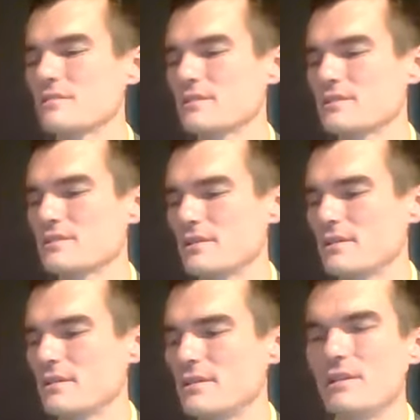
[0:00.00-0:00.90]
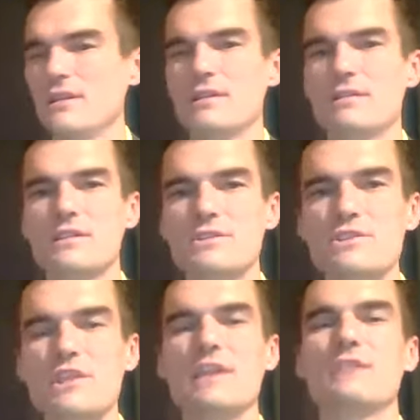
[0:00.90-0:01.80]
Let's
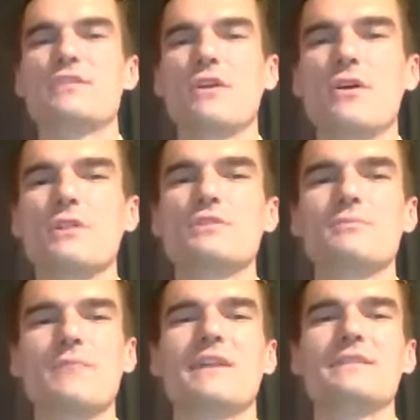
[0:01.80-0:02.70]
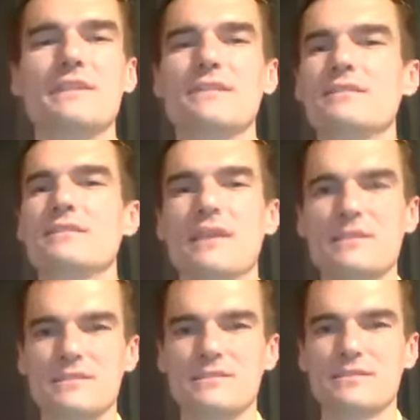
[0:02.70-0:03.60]
change the hearts and minds here in
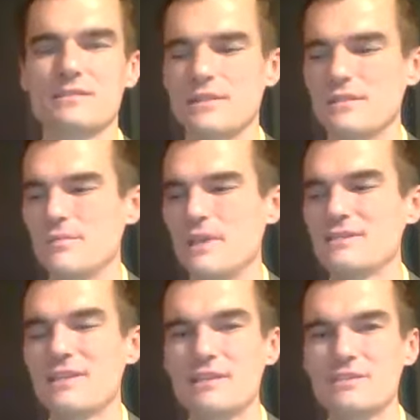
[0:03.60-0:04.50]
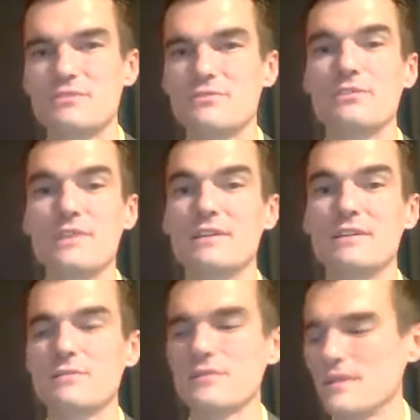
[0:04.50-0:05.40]
Texas and make Texas freer.